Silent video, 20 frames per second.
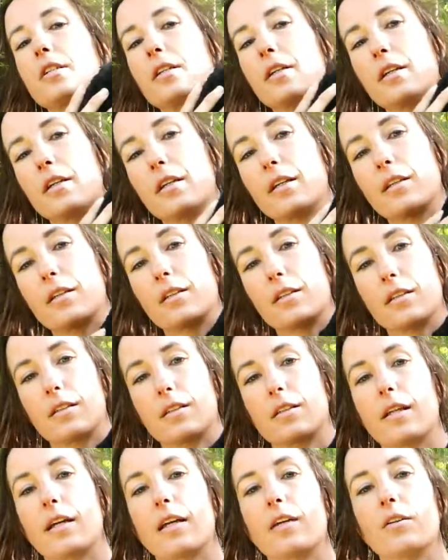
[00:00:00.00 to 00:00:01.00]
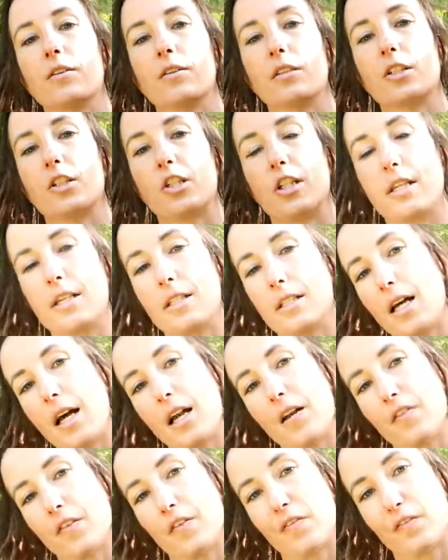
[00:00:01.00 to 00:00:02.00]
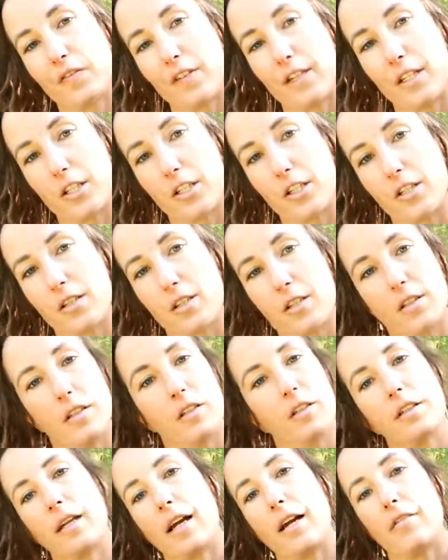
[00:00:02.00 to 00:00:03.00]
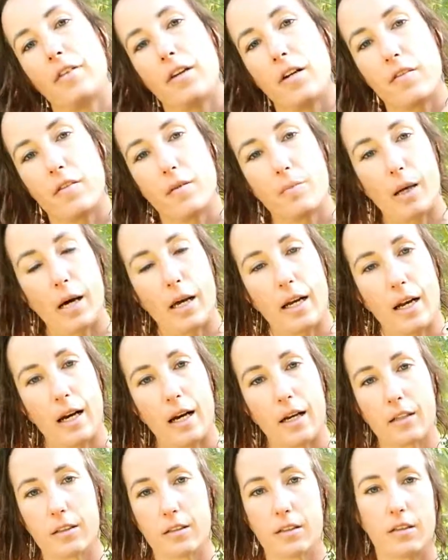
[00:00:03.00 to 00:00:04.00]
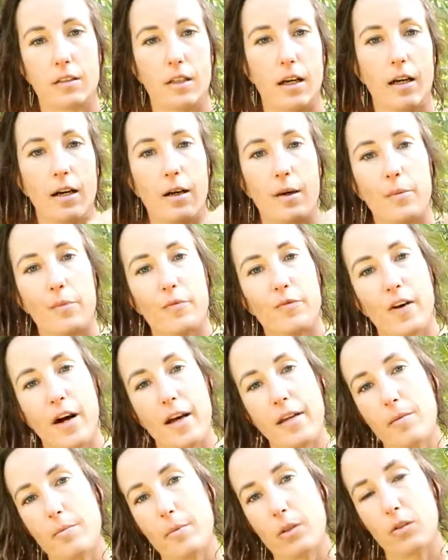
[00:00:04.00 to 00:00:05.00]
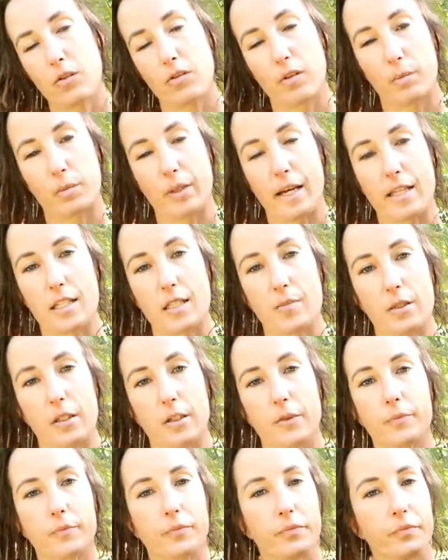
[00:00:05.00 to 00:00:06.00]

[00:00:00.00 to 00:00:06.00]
You know, get all the cheese out of your fridge, get rid of the butter, find a milk replacement,